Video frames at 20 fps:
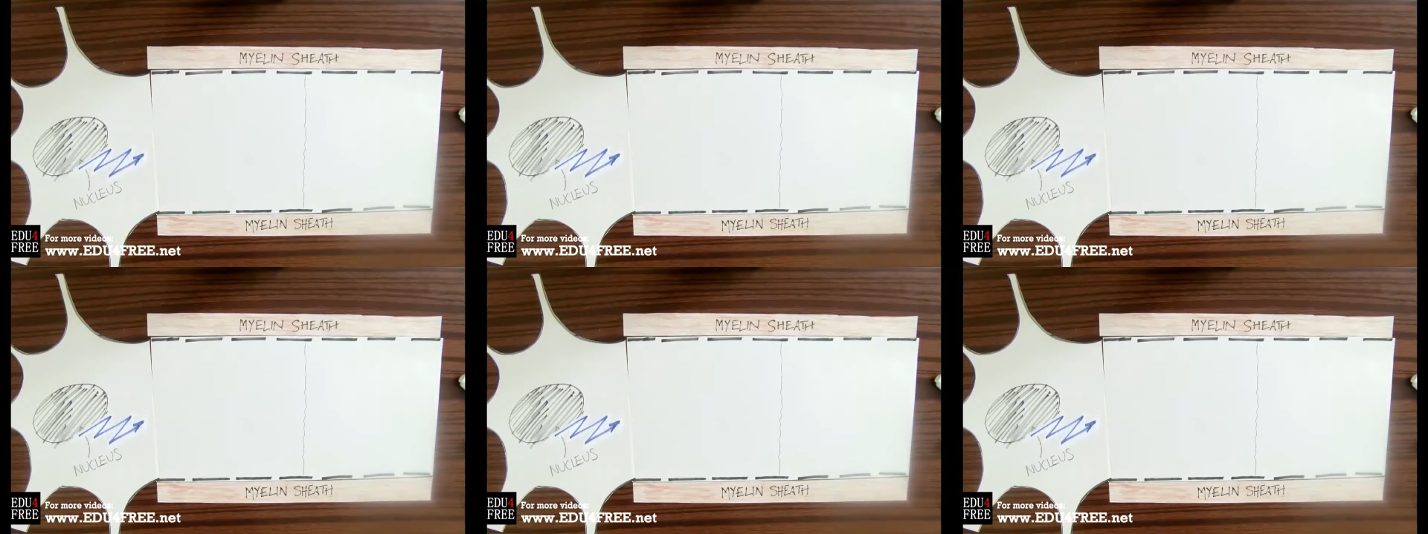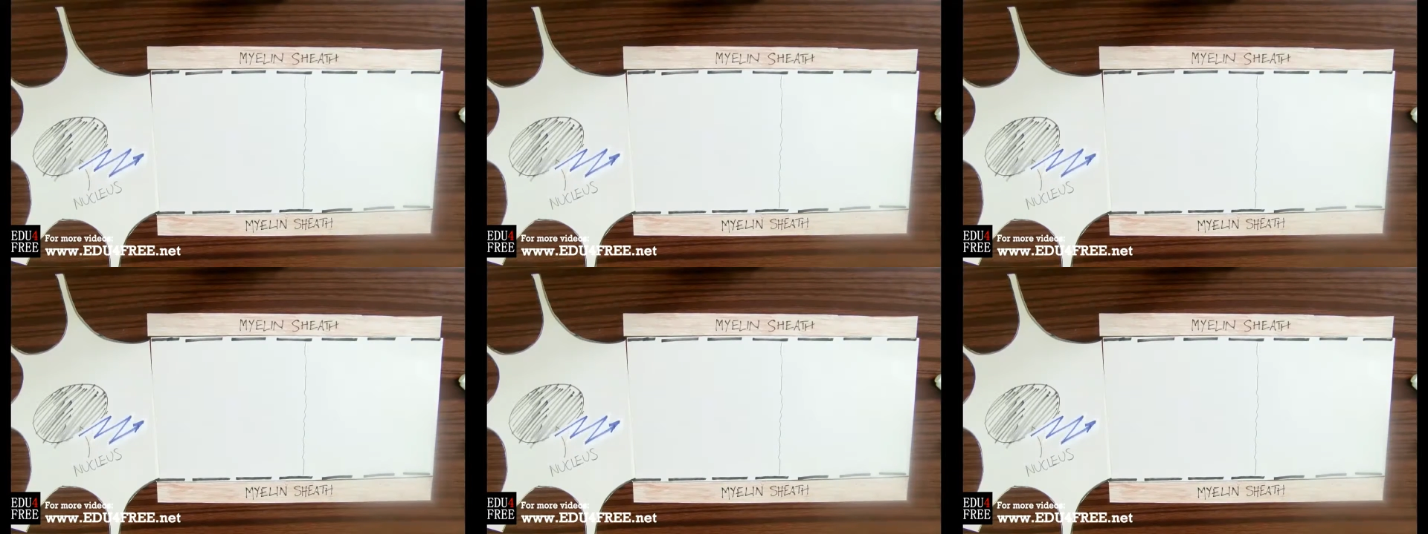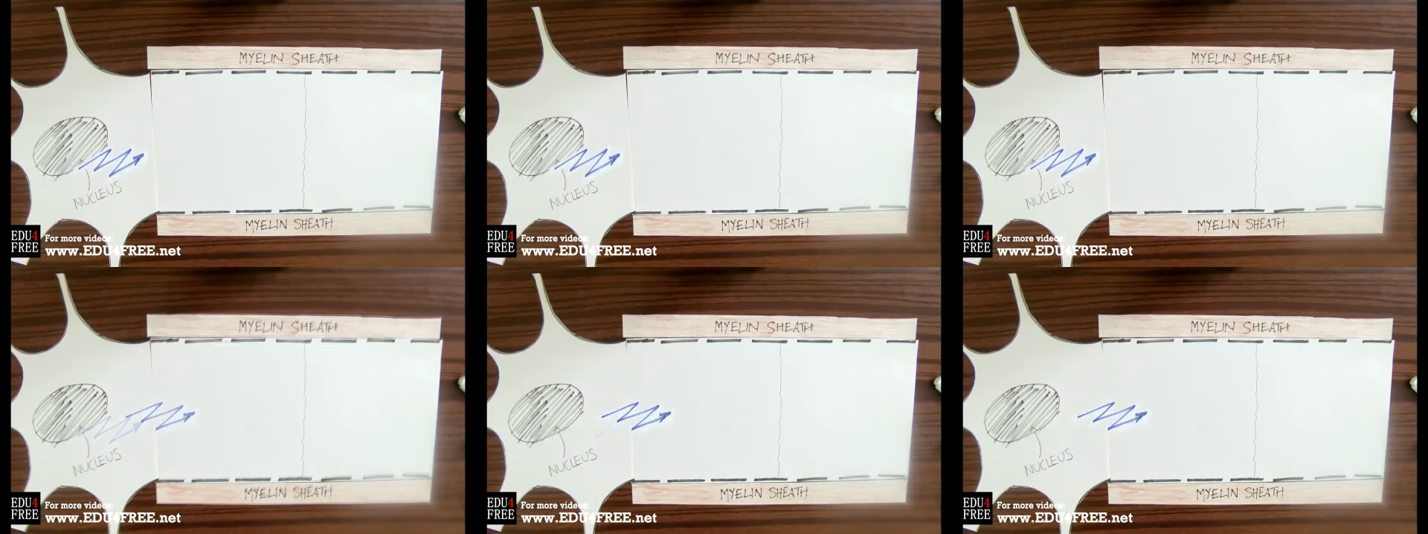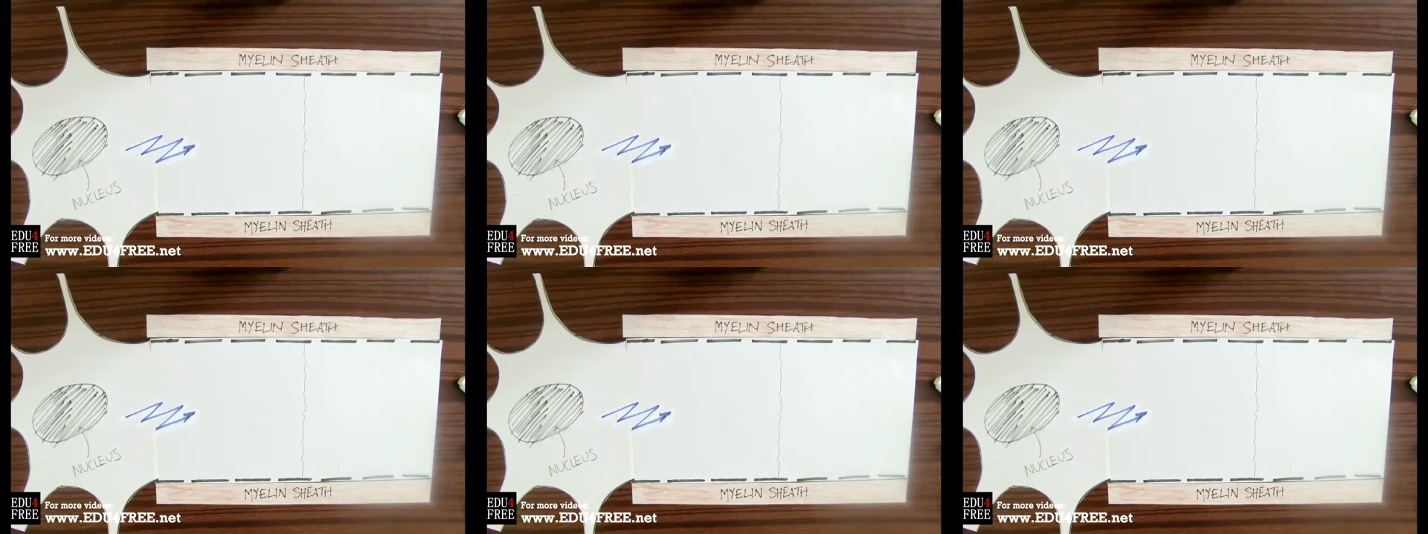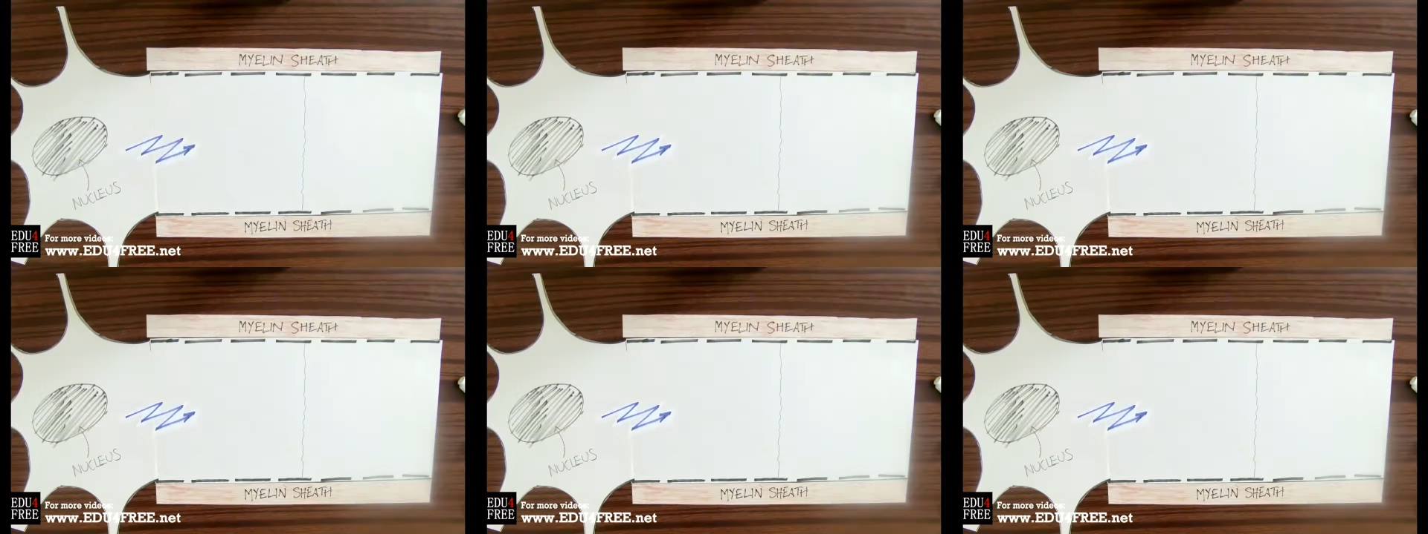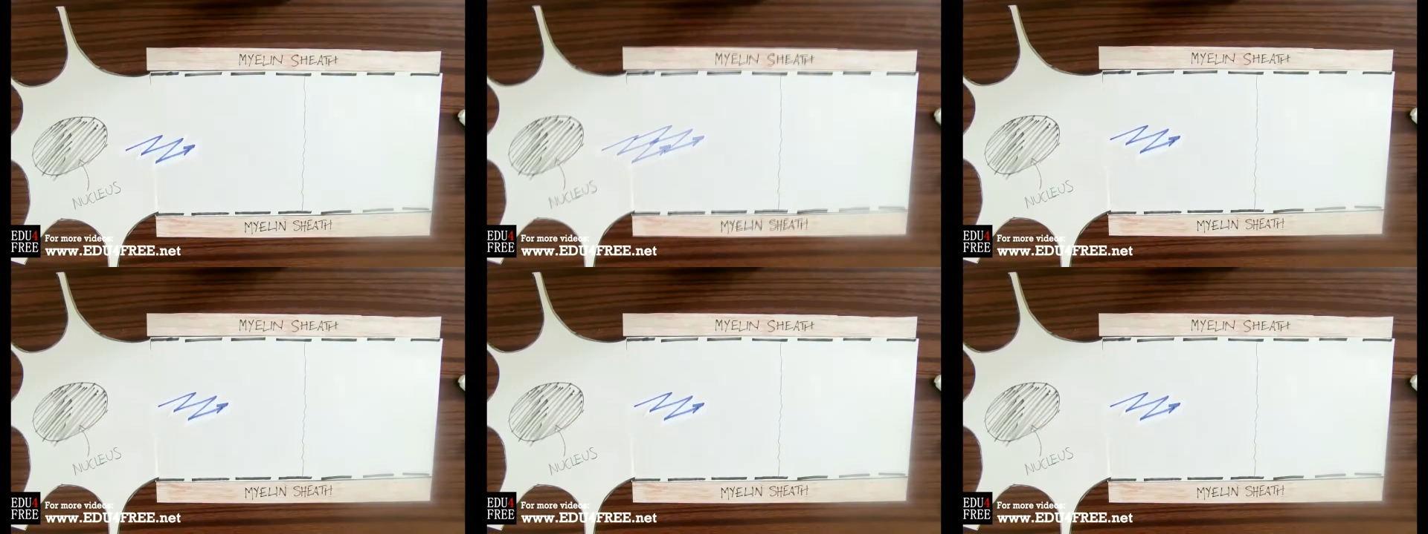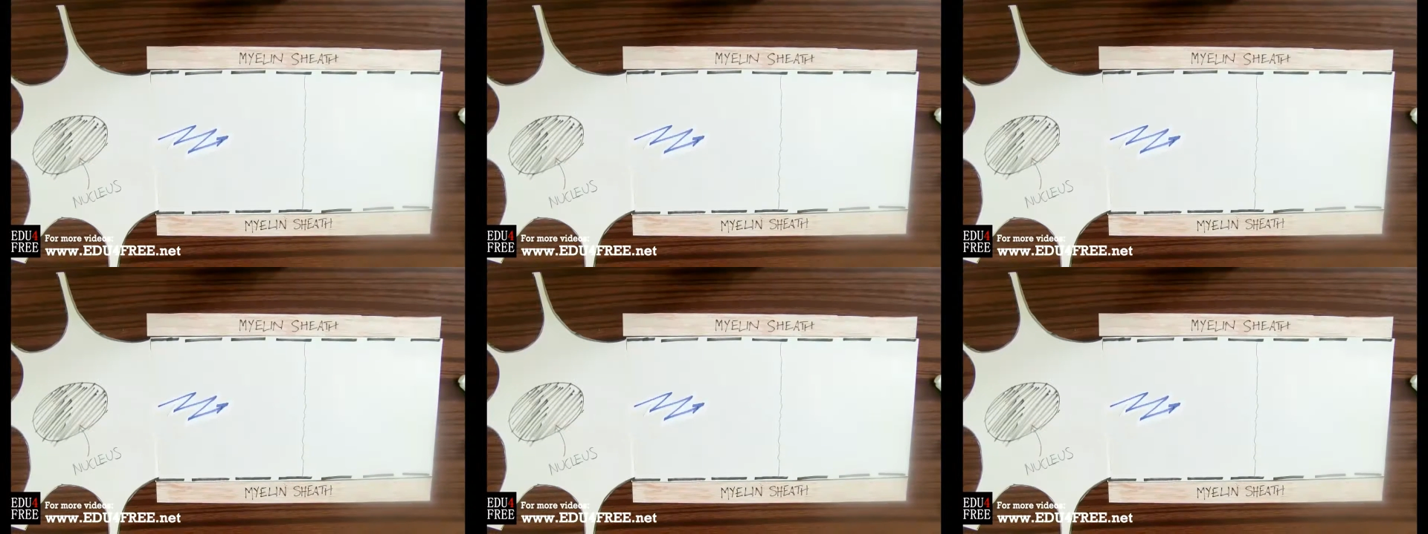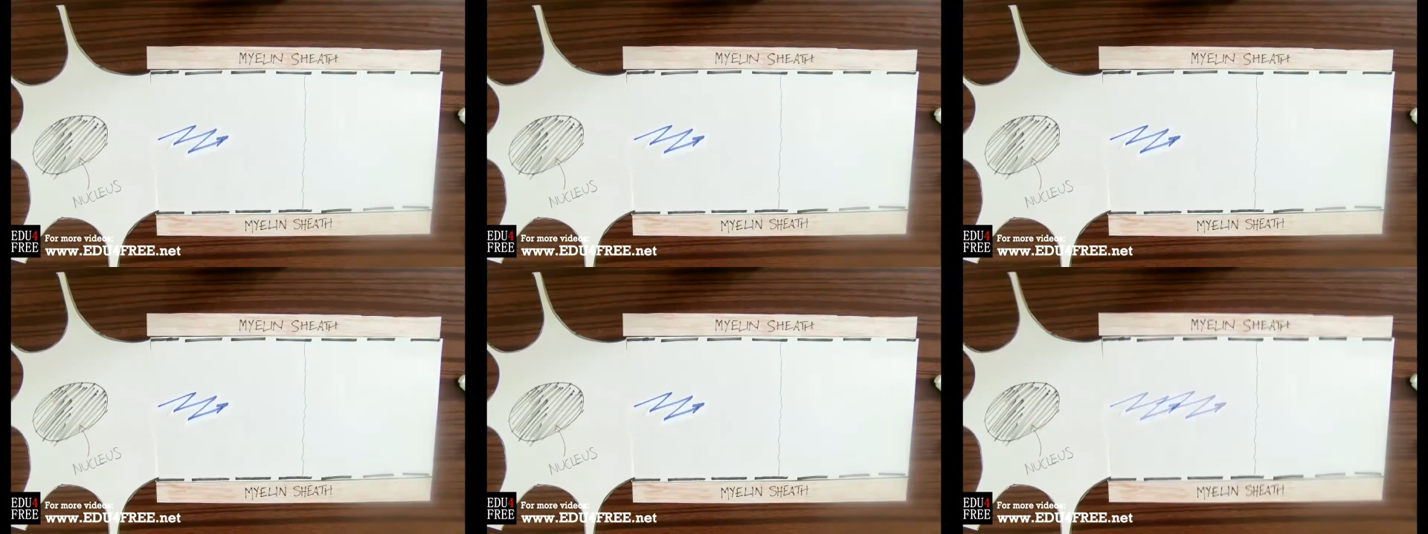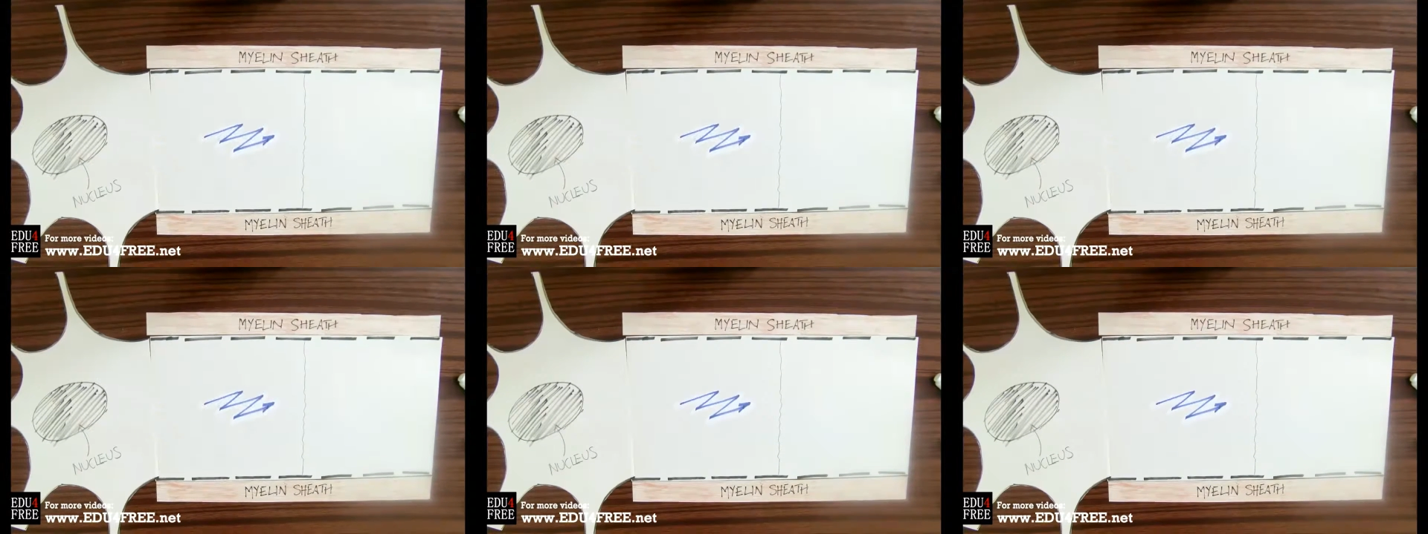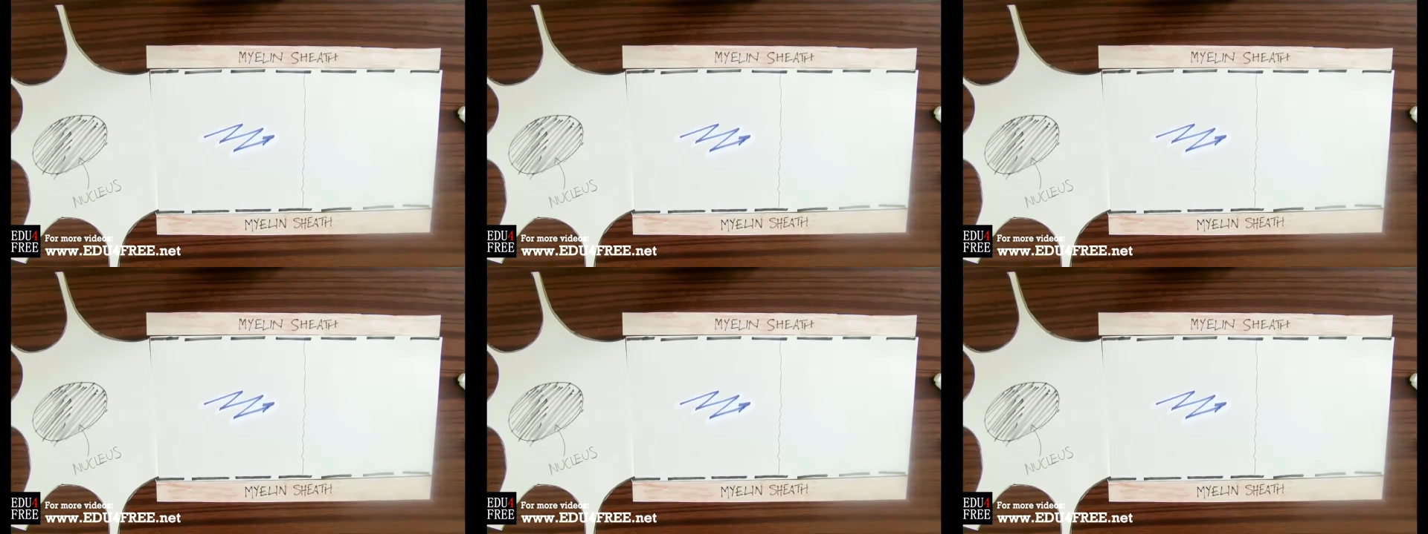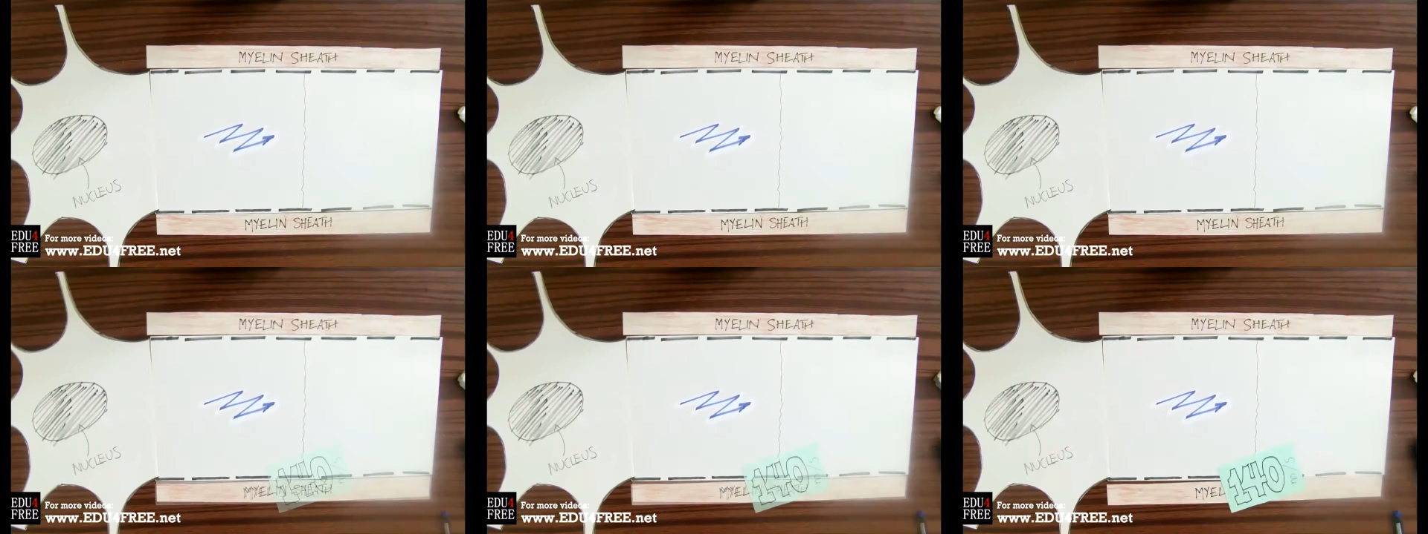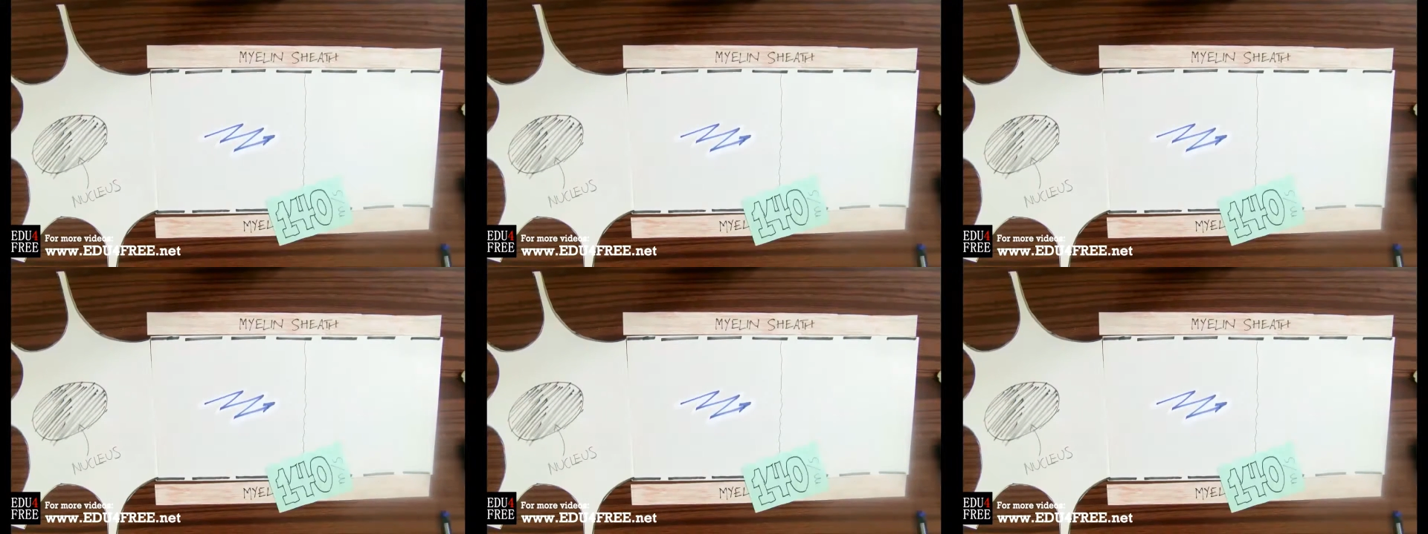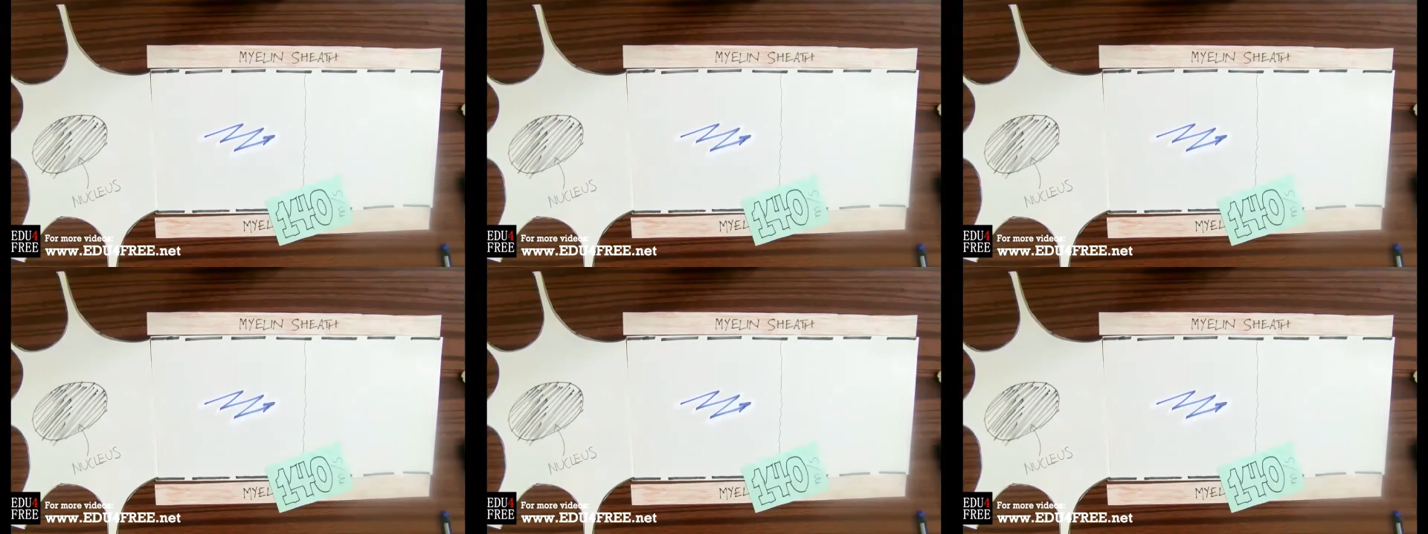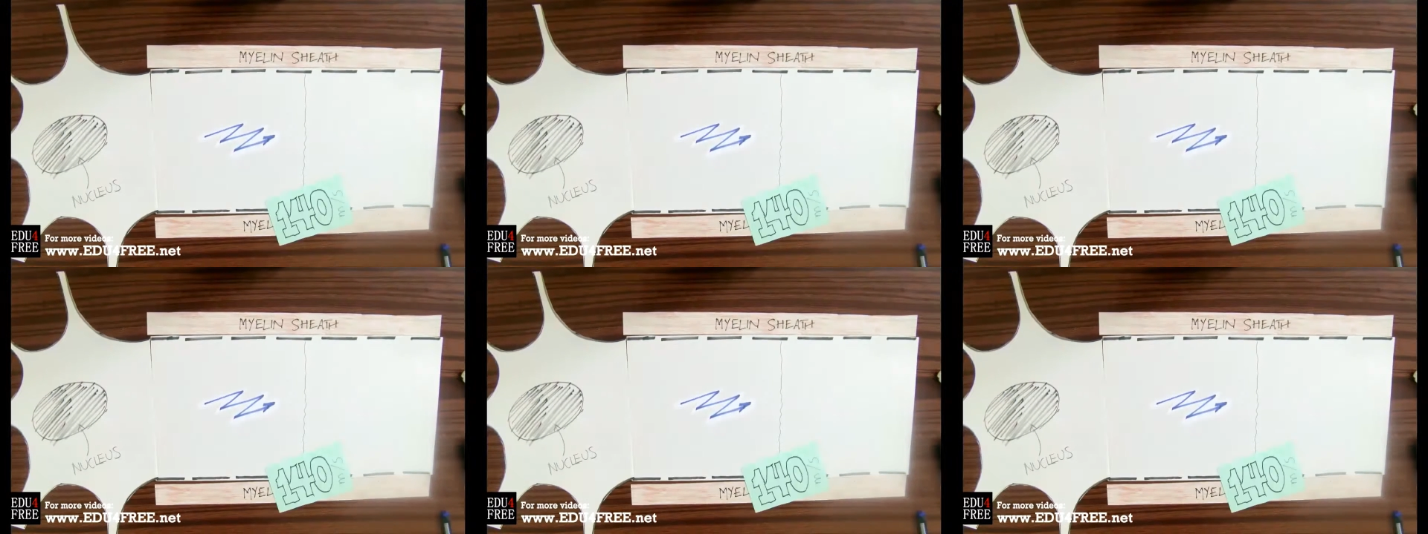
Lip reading: (no speaker visible)